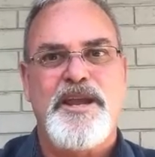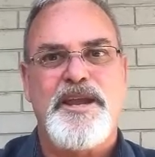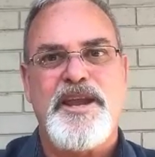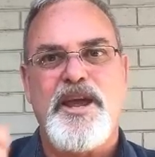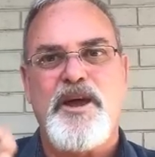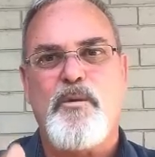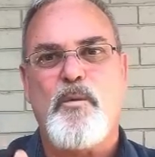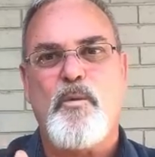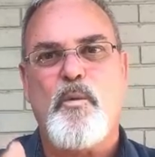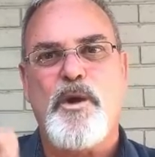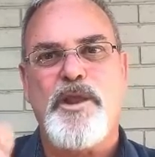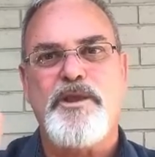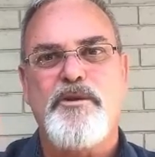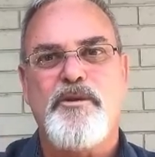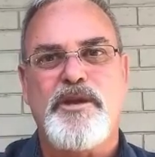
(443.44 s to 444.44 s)
Now,
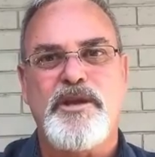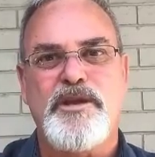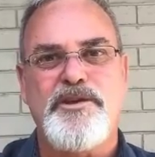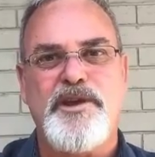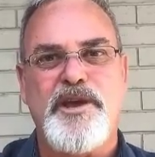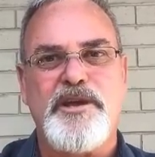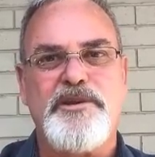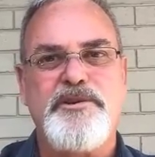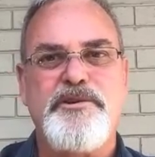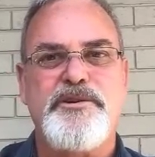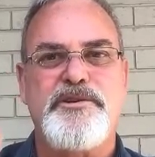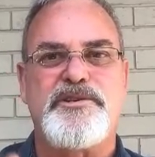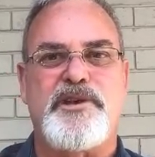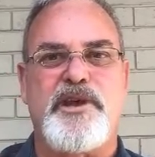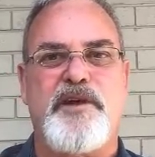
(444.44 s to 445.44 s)
when you conduct your
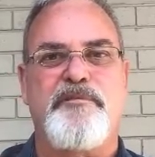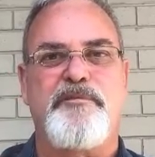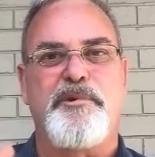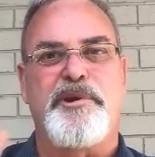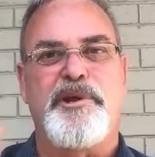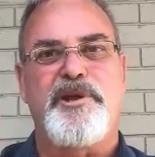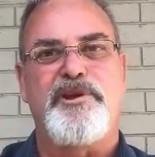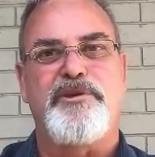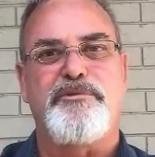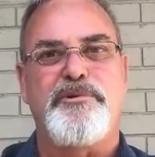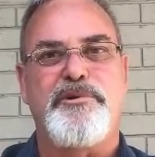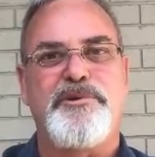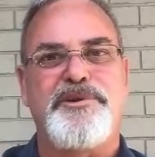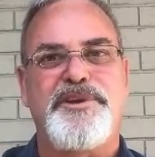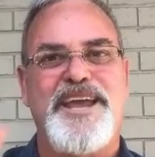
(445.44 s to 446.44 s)
discovery and
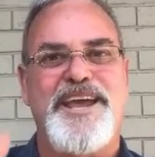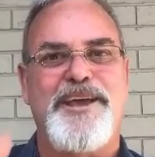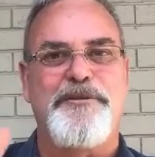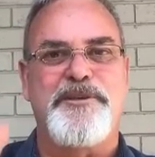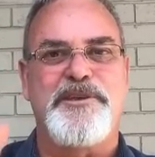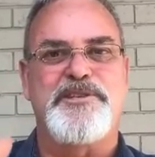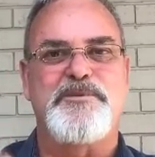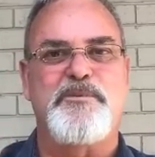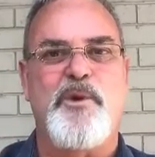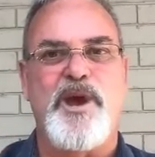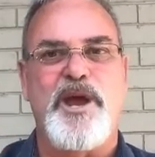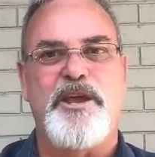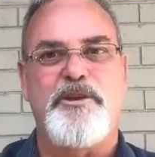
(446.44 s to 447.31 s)
drill down this way,